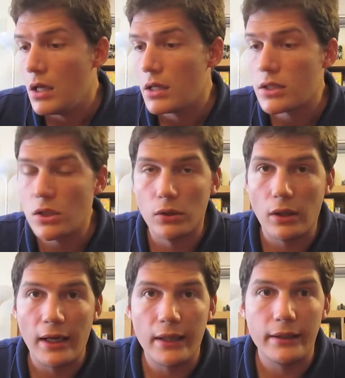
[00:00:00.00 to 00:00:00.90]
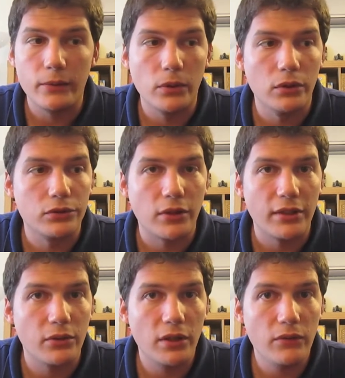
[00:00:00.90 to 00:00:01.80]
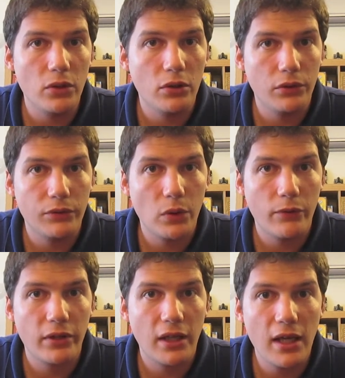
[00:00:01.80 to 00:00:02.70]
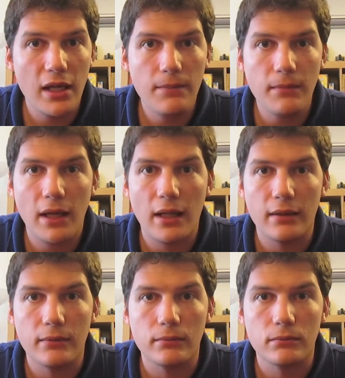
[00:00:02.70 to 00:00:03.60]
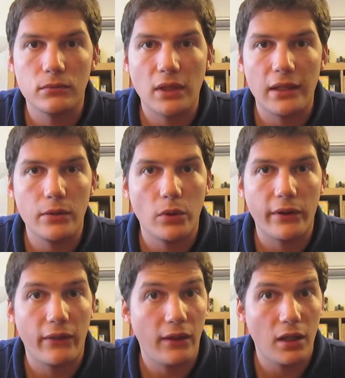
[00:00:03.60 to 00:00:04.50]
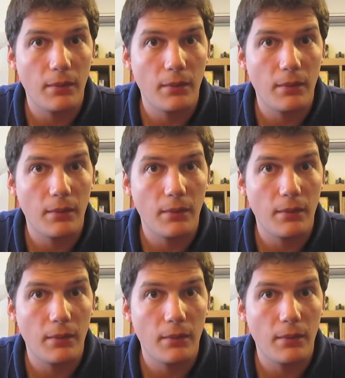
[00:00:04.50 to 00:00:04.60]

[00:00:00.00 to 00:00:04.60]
So I will try to give you an overview of the game and tell you what I think